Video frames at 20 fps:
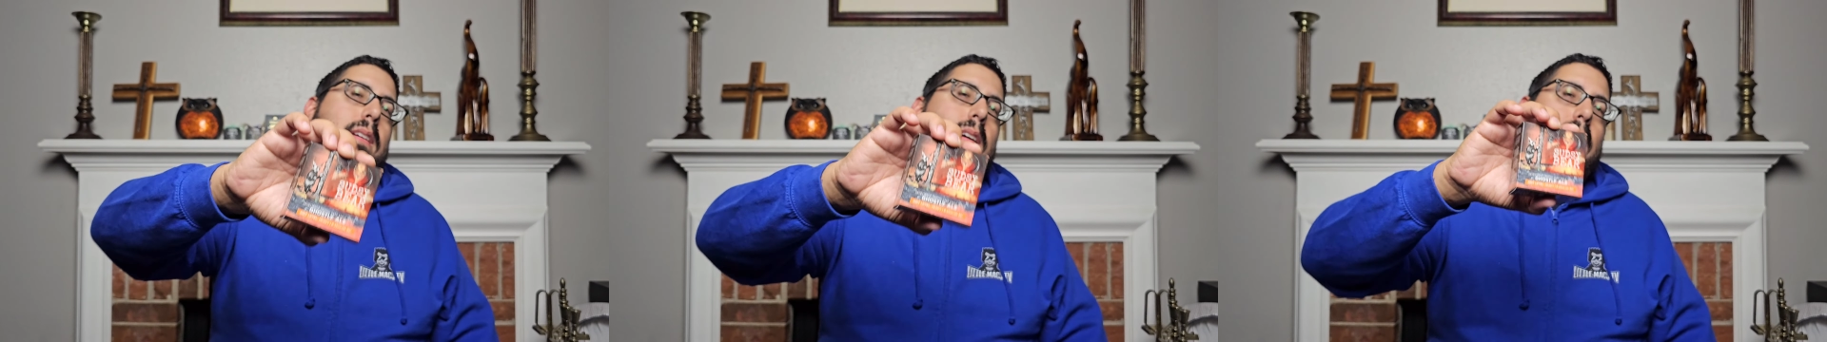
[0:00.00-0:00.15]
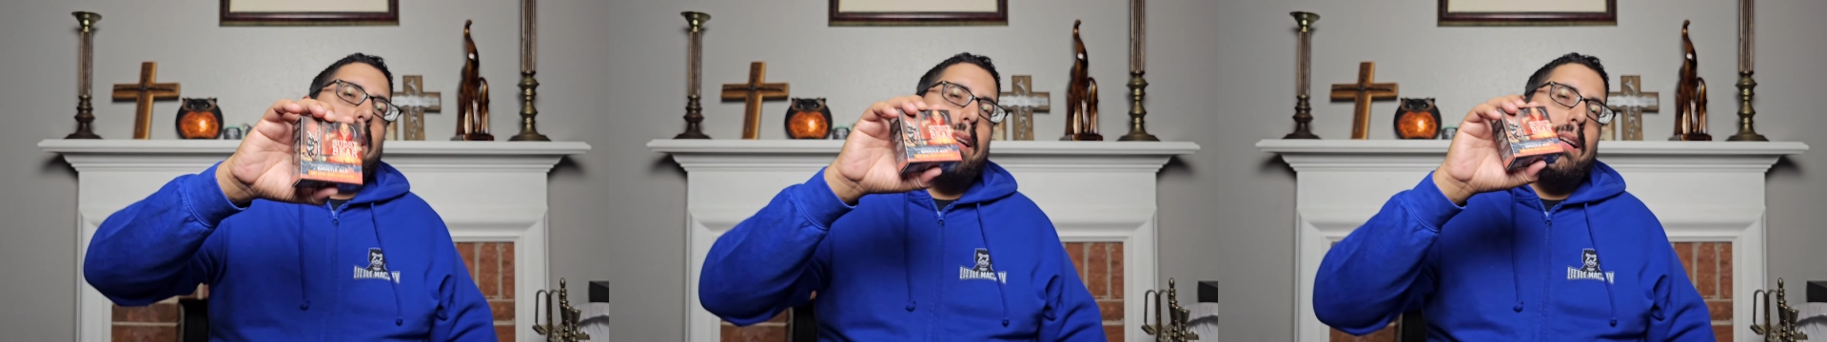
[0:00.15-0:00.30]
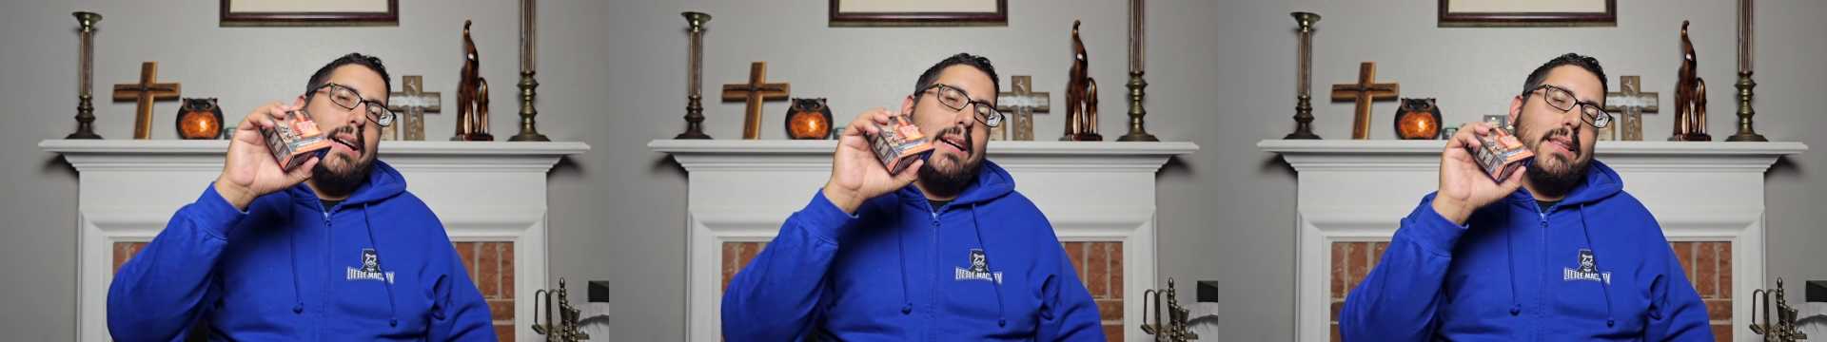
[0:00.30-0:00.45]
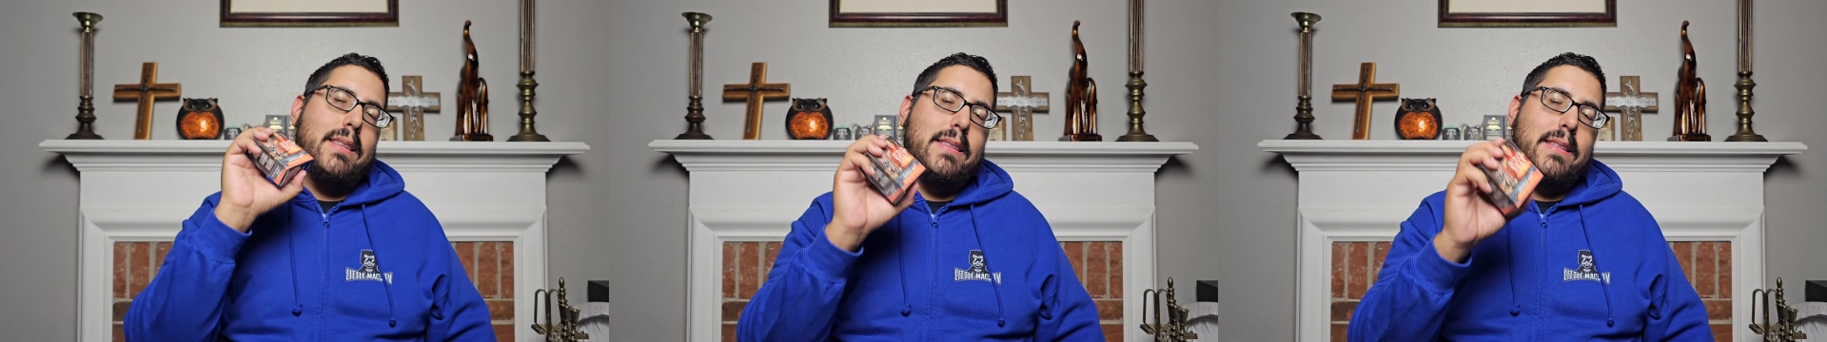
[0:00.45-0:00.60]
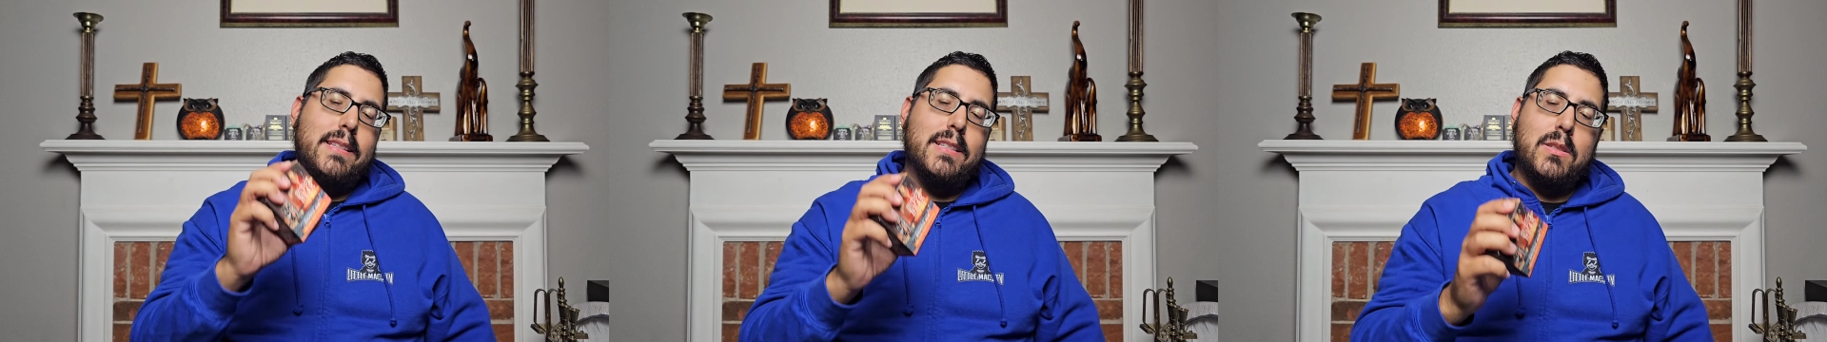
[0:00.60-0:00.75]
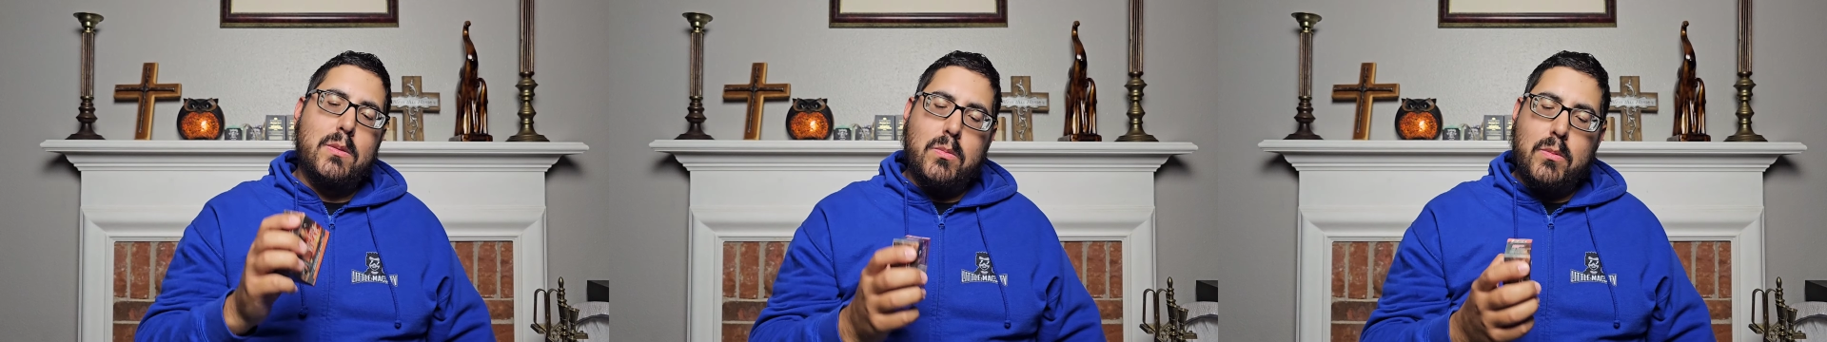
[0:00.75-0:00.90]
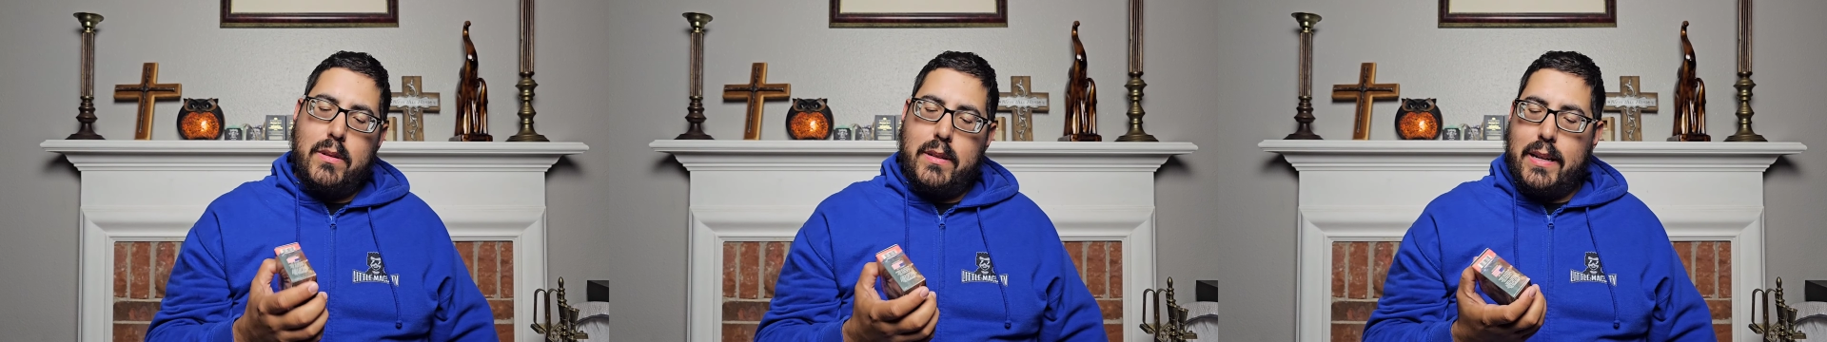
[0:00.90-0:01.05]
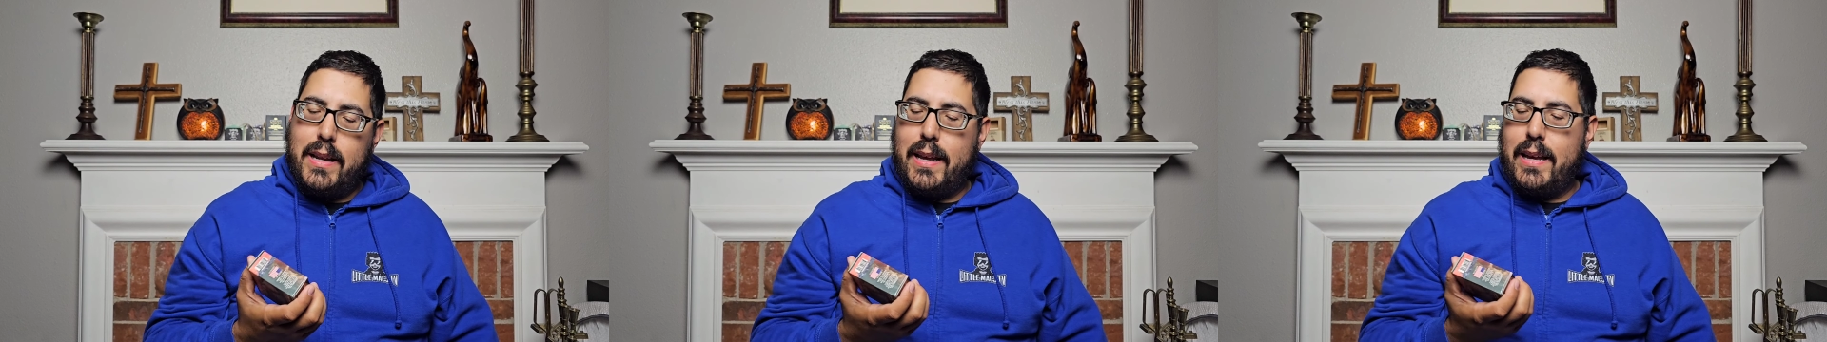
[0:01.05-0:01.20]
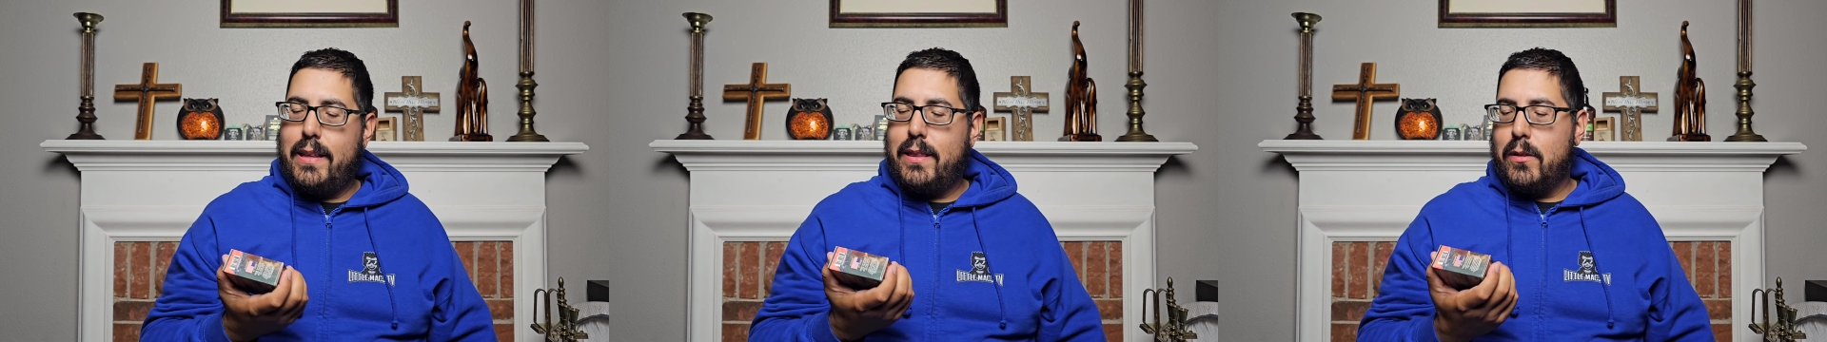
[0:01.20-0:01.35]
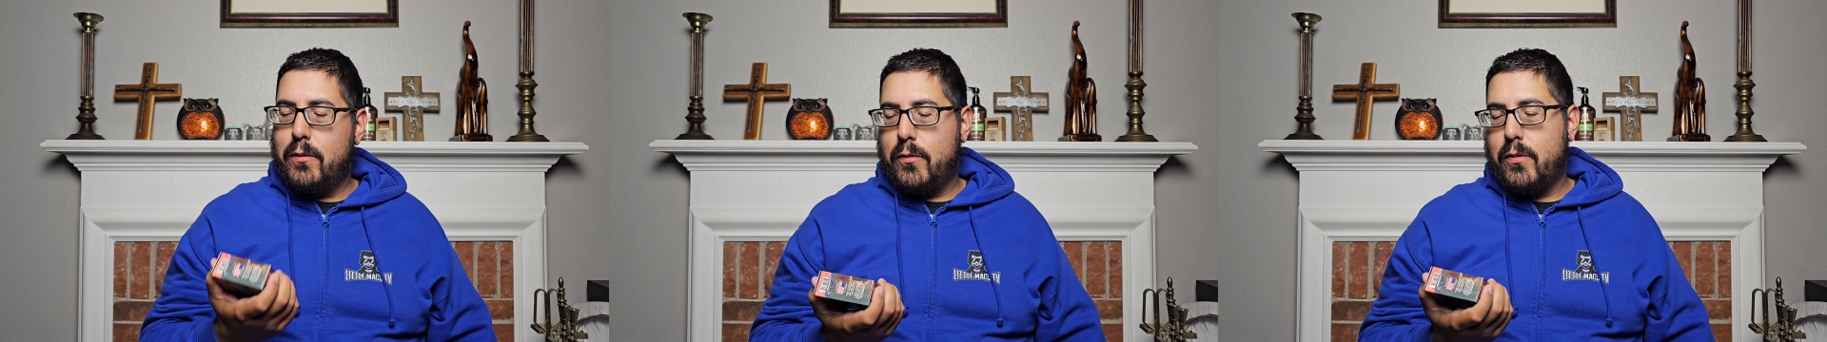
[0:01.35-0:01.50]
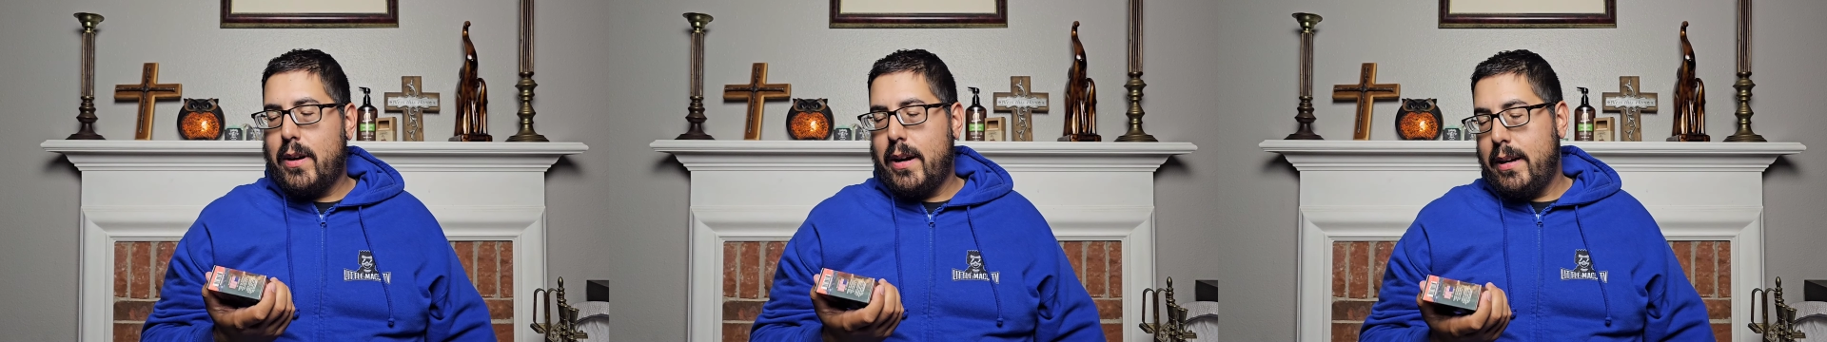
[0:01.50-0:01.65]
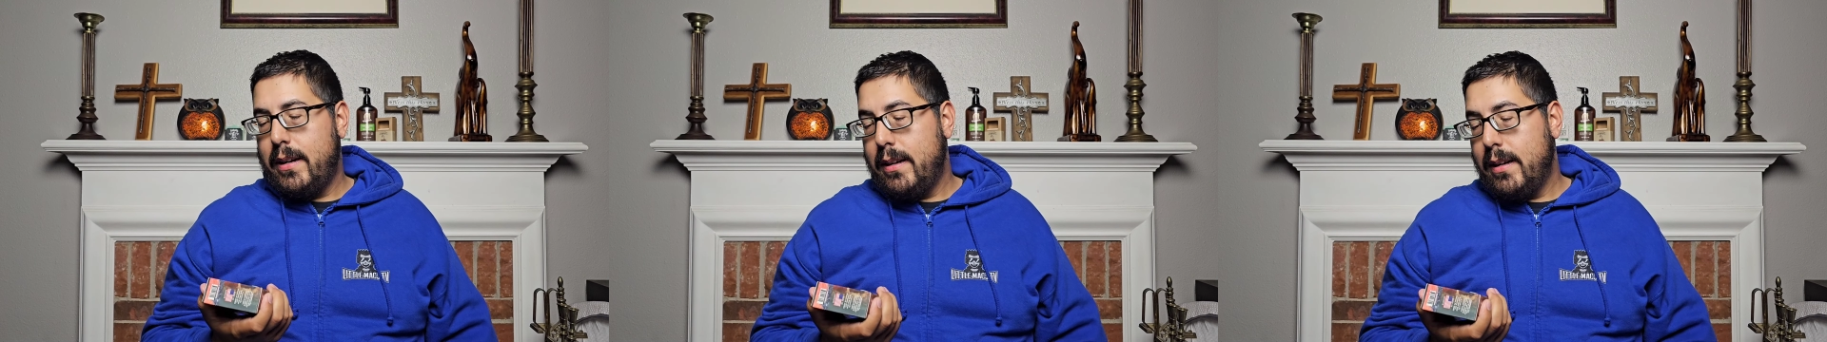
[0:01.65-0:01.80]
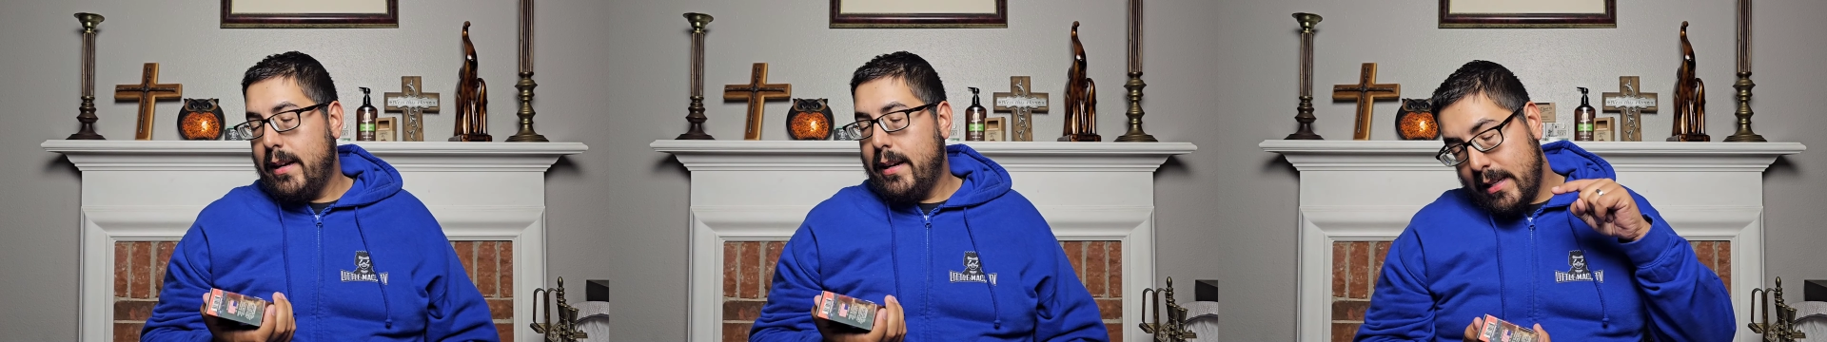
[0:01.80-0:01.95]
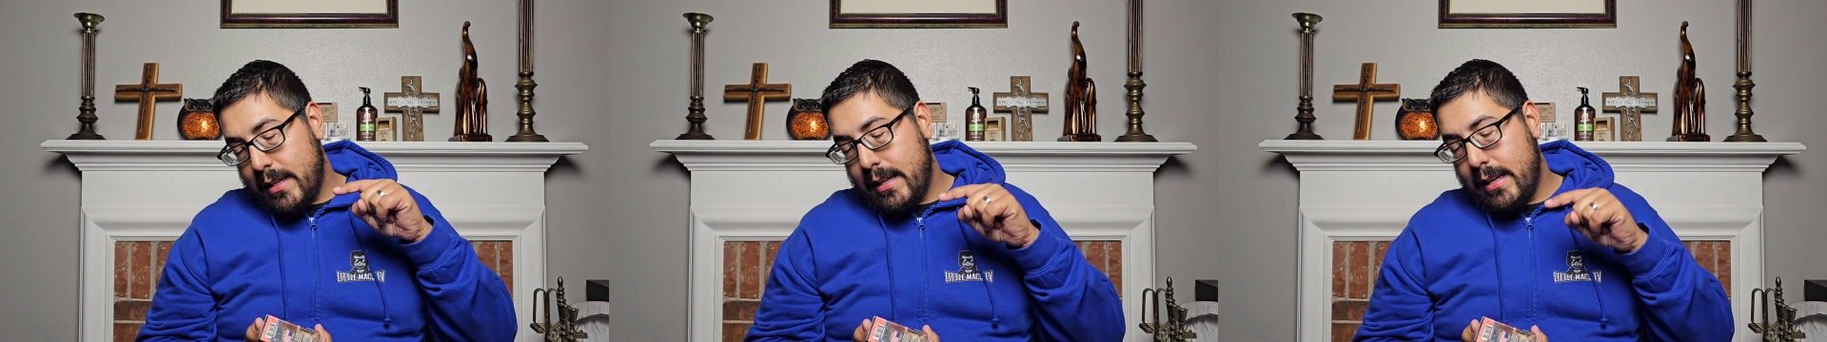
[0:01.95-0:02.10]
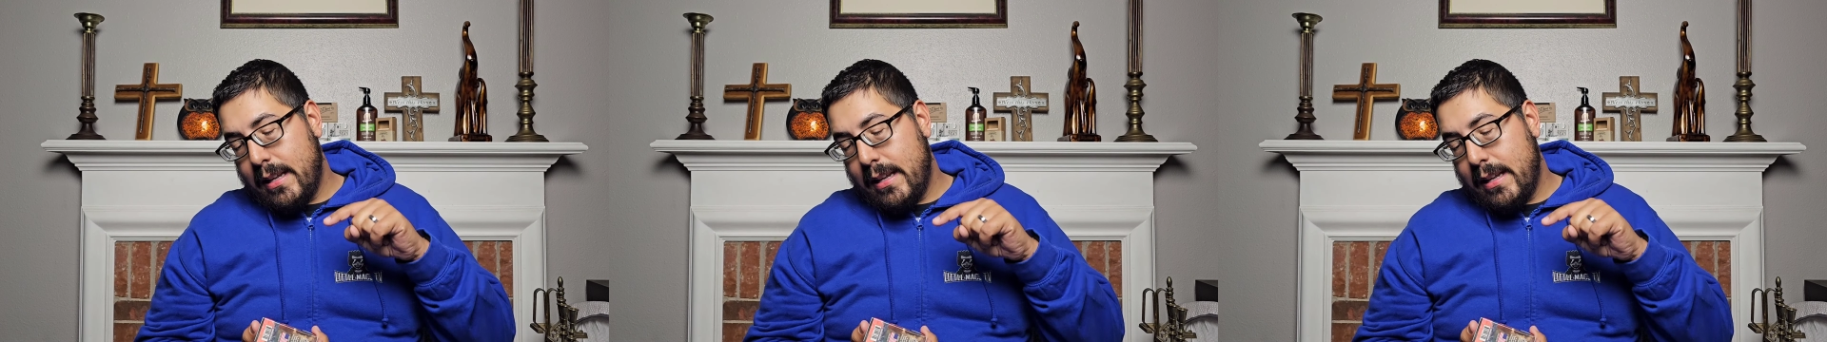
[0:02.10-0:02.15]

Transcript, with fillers: I got this one and the Fright Night,